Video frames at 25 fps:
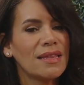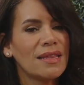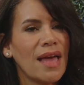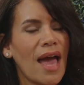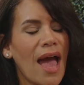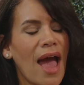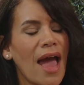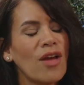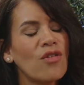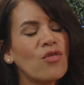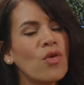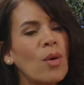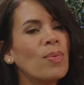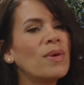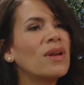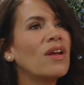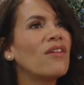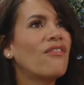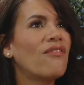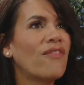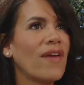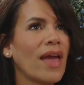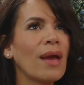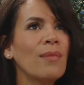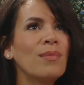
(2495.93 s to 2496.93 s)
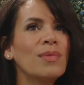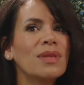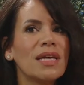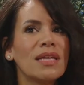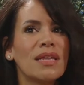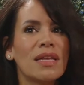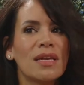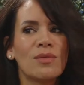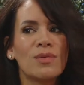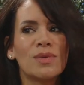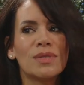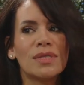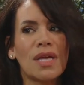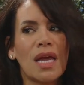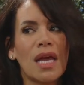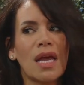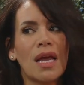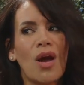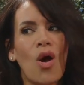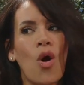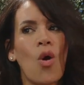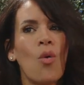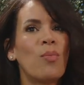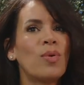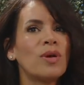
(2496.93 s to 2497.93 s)
I grew up in a family that it was
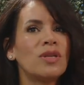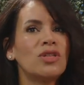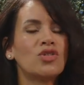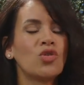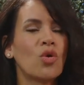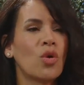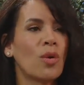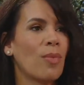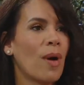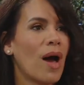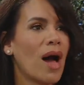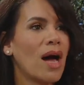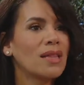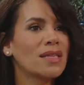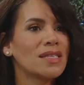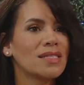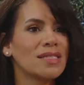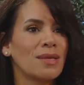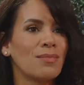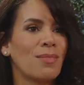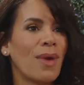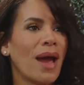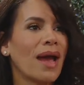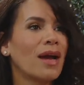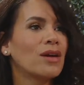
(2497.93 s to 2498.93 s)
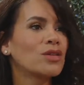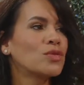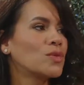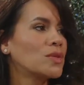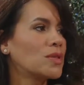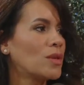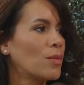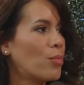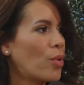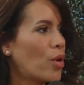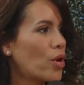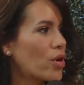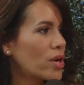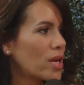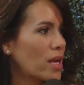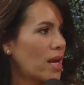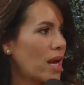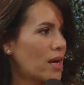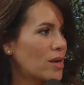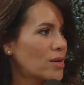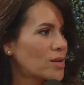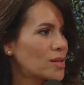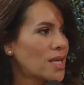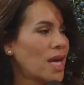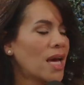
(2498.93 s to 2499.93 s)
like open door policy. My house was the party
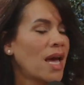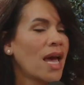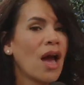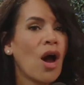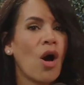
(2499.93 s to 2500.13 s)
house.